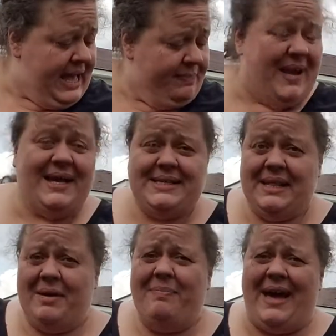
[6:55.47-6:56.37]
because of
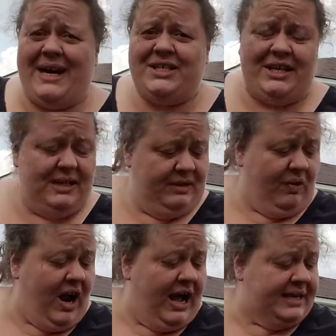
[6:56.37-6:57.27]
the compaction in the
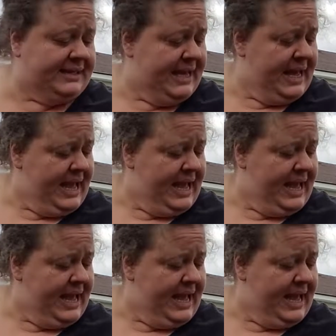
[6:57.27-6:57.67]
rocks,